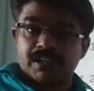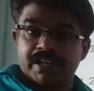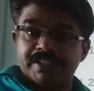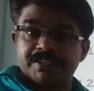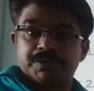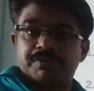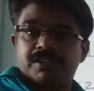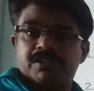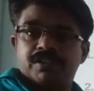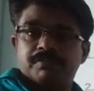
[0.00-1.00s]
honey is
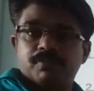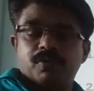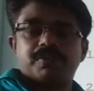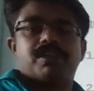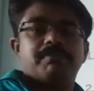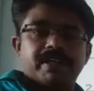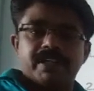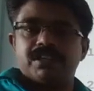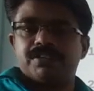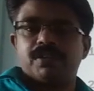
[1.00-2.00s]
sweet or somebody
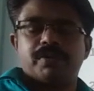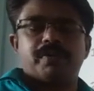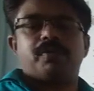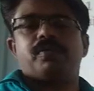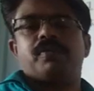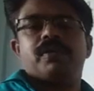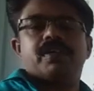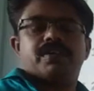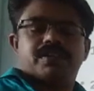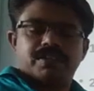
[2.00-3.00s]
else, no,
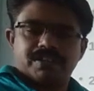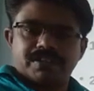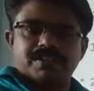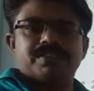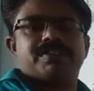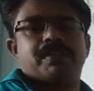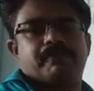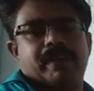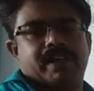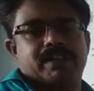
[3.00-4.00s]
it is the
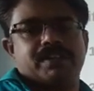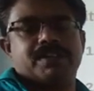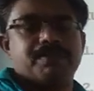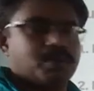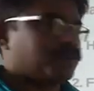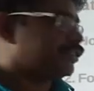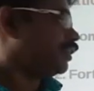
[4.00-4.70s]
fact. It will not